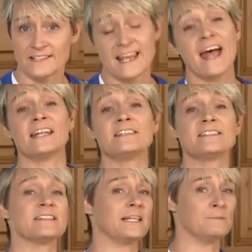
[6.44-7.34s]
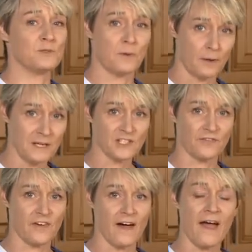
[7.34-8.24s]
a tennis-themed bar
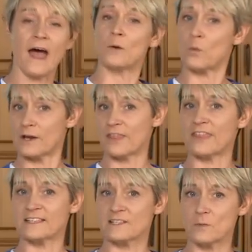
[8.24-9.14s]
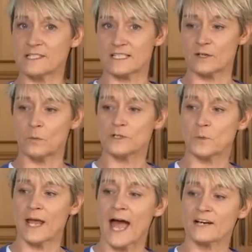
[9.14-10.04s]
mitzvah, and one of the things that we did
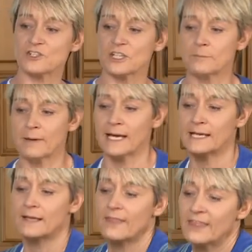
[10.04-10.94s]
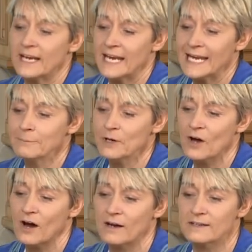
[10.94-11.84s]
was we actually made the name
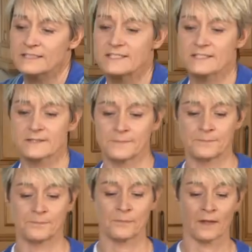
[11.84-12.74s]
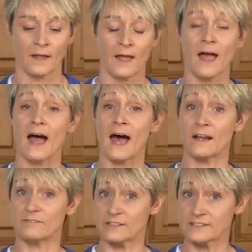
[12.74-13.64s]
cards
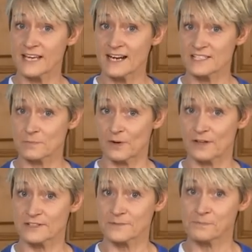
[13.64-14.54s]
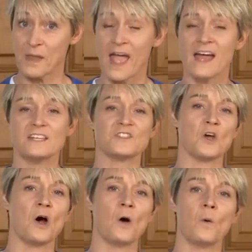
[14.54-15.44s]
out of little tennis balls.
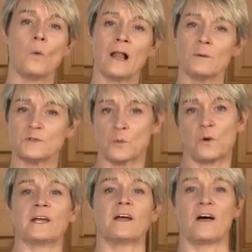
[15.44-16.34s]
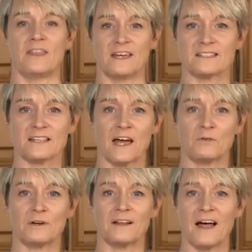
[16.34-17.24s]
So while I was working on this, I
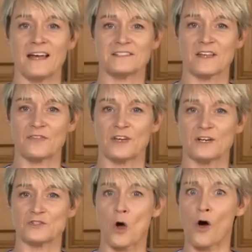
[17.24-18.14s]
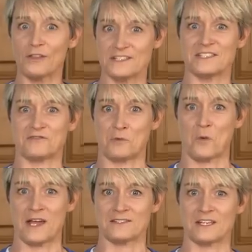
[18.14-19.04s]
realized that there's all these different
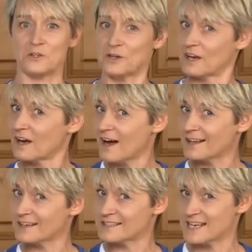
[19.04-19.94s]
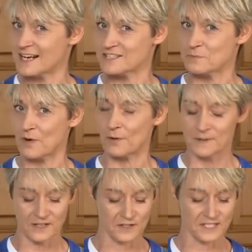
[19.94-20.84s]
ways that you can cut a tennis ball,
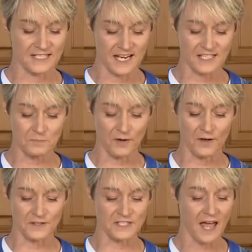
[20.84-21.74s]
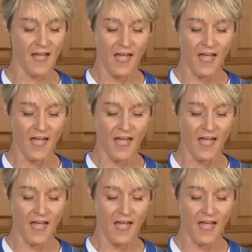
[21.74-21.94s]
because tennis balls